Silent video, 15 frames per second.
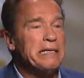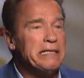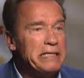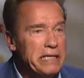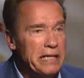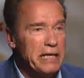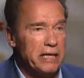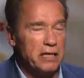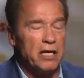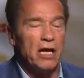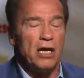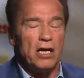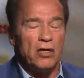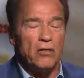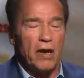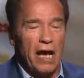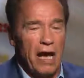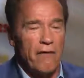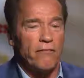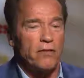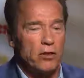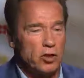need to
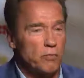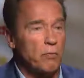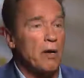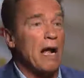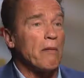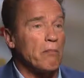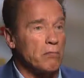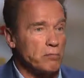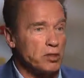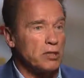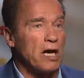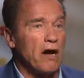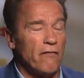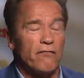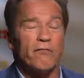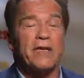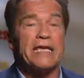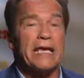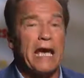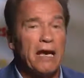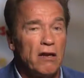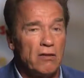have those problems solved.
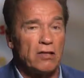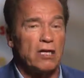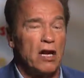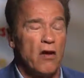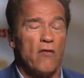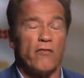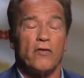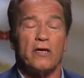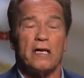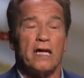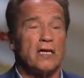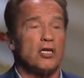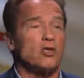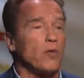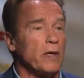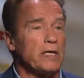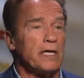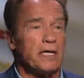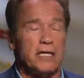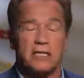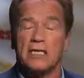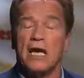We cannot go for another
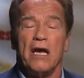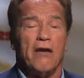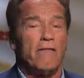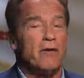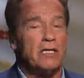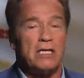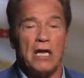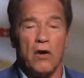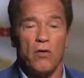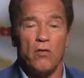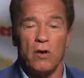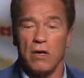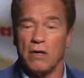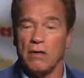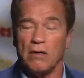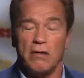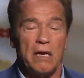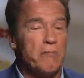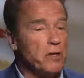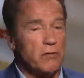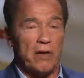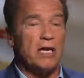20 years with no
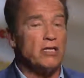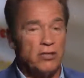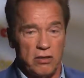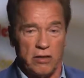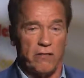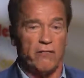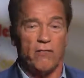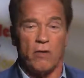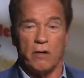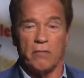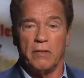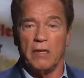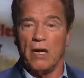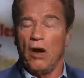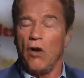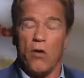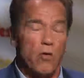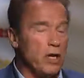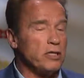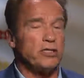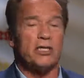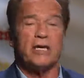immigration reform
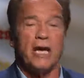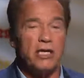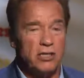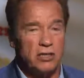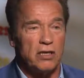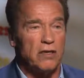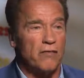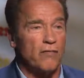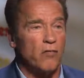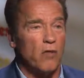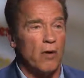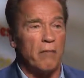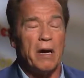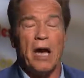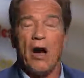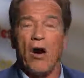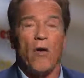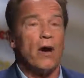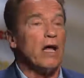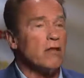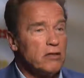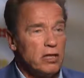or education reform
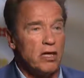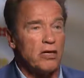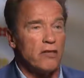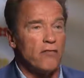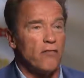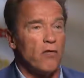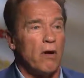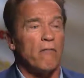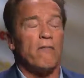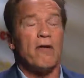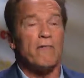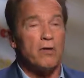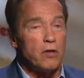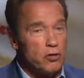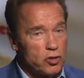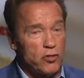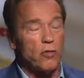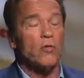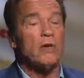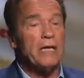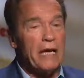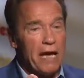or healthcare reform where we
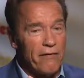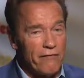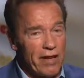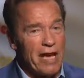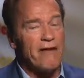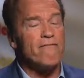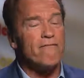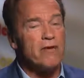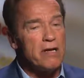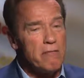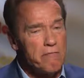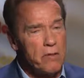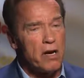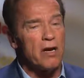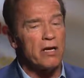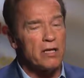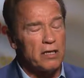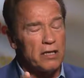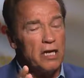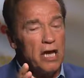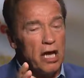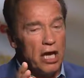truly have every
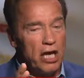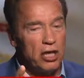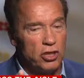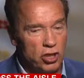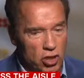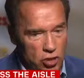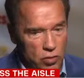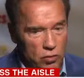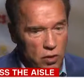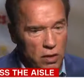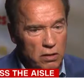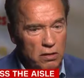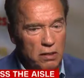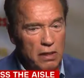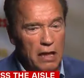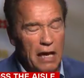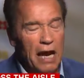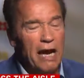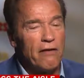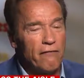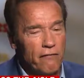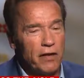American insured
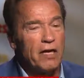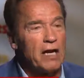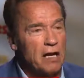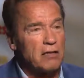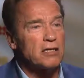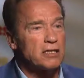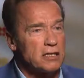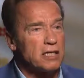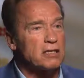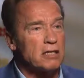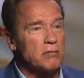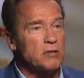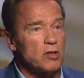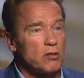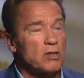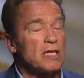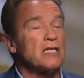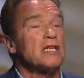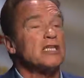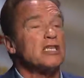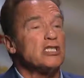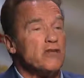and figure out a system so
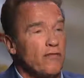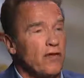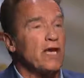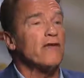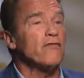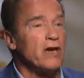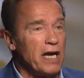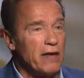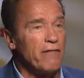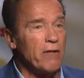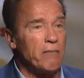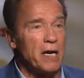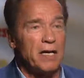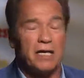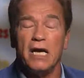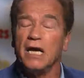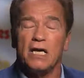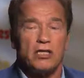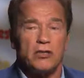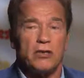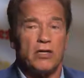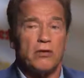that it is fair for everybody,
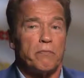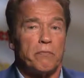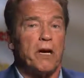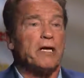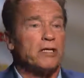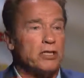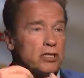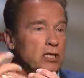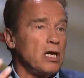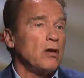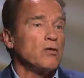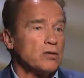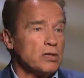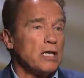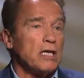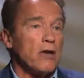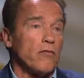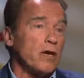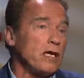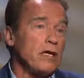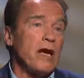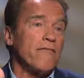so you don't punish those that
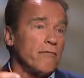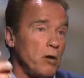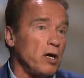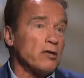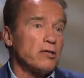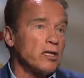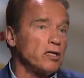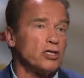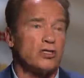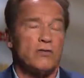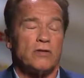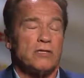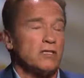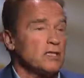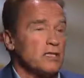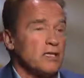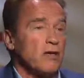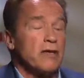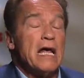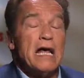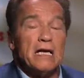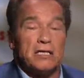already have bought their insurance and
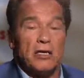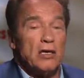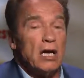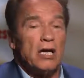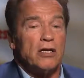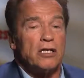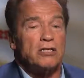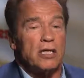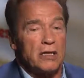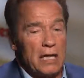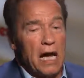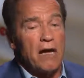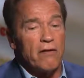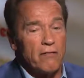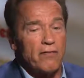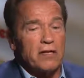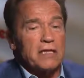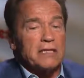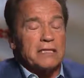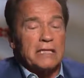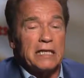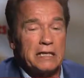so on. So there's a lot of
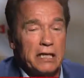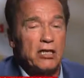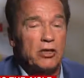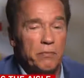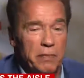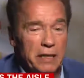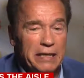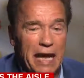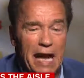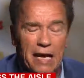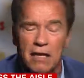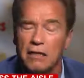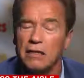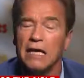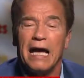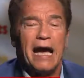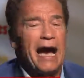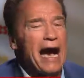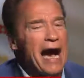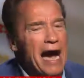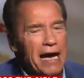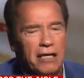things that need to be tackled.
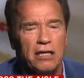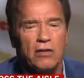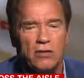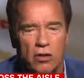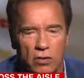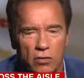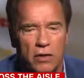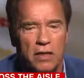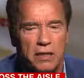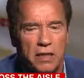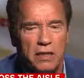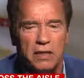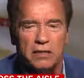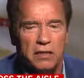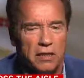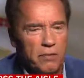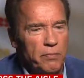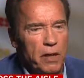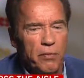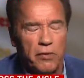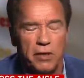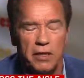I don't look at it as a
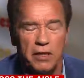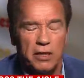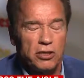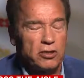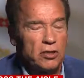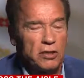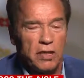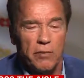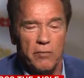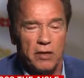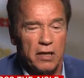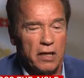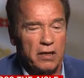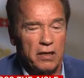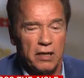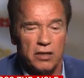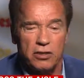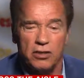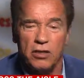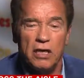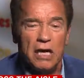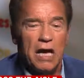Republican issue, Democratic
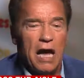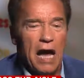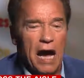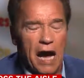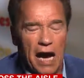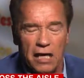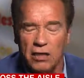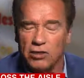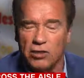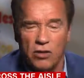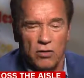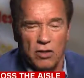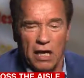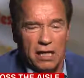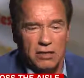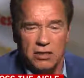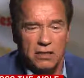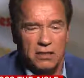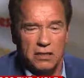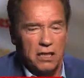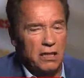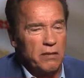issue. I
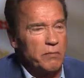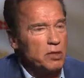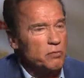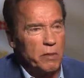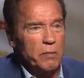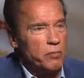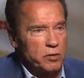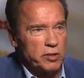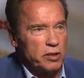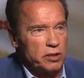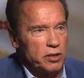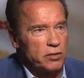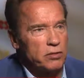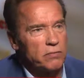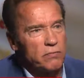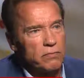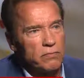just see them as people's issues.